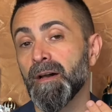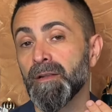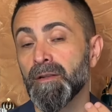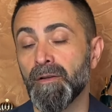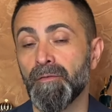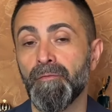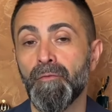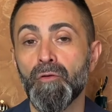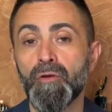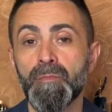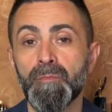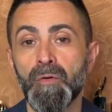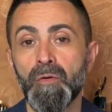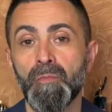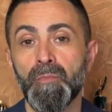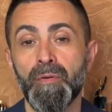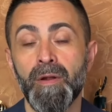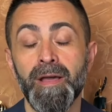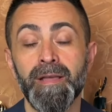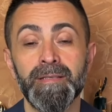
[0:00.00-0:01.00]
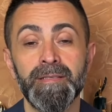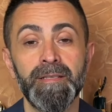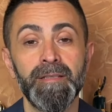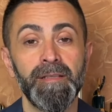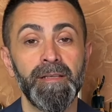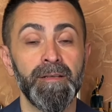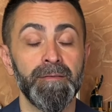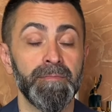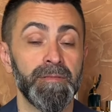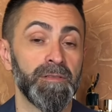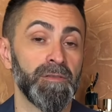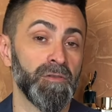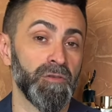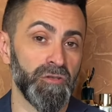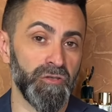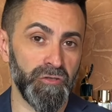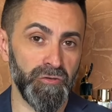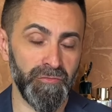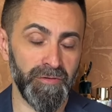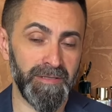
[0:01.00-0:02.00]
an affordable price and comes
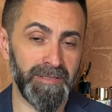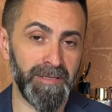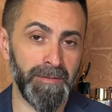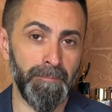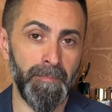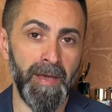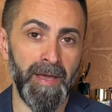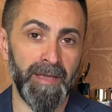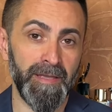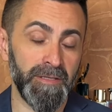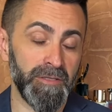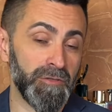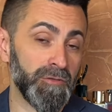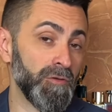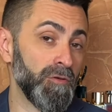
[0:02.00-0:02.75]
luxuriously packaged.